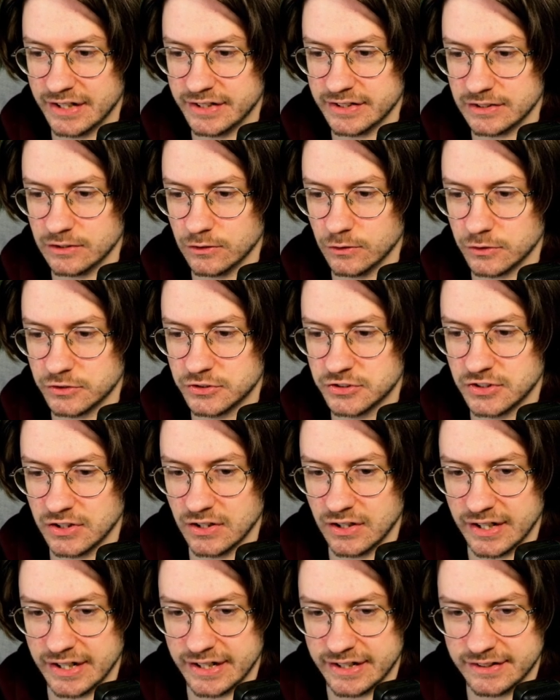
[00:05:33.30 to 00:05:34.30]
and it looks
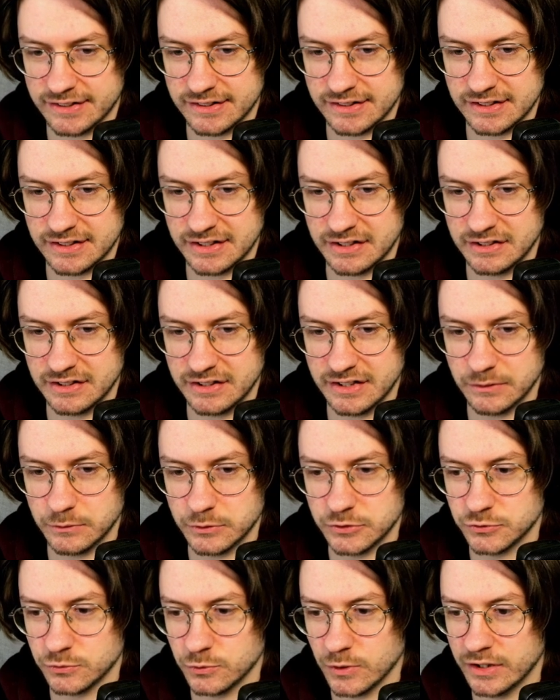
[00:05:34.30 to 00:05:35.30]
like it
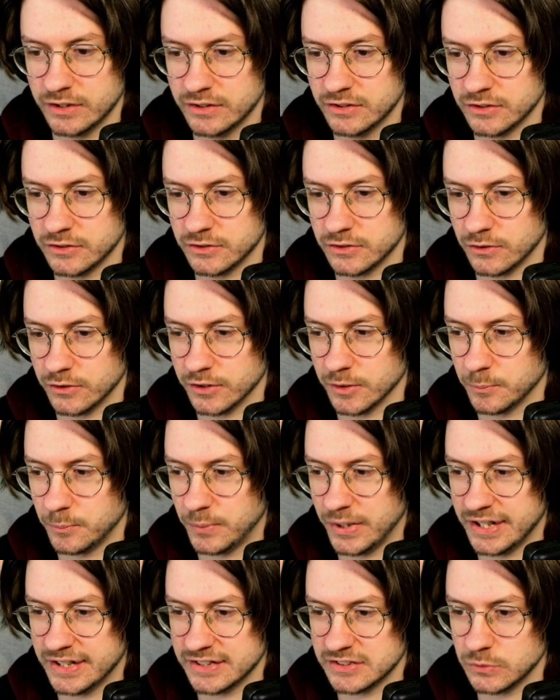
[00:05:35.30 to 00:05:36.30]
was rendered on a
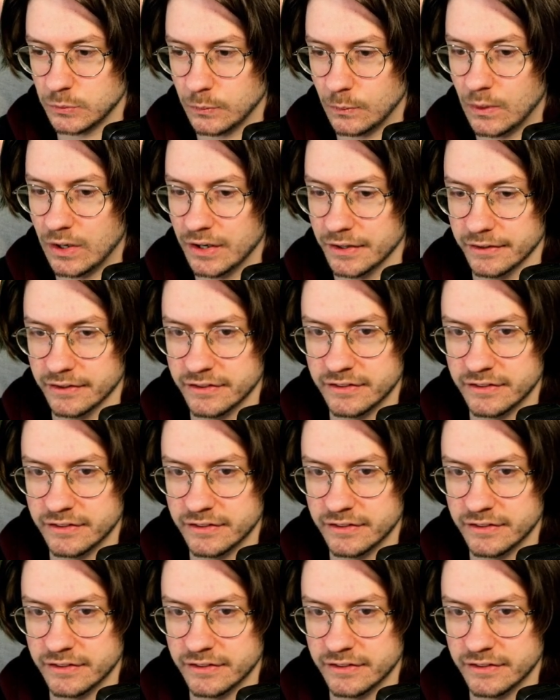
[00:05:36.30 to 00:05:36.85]
PS1?